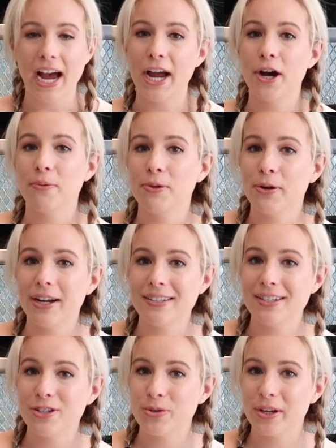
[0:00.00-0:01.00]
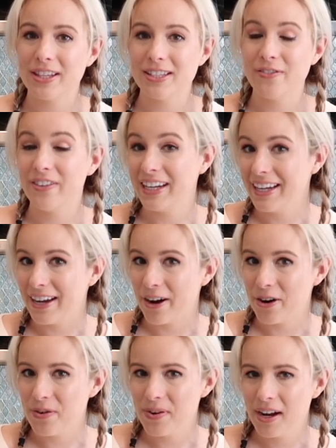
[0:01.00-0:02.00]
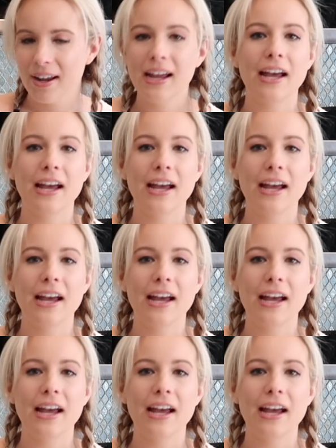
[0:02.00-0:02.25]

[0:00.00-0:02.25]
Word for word: I hope you guys enjoyed this video.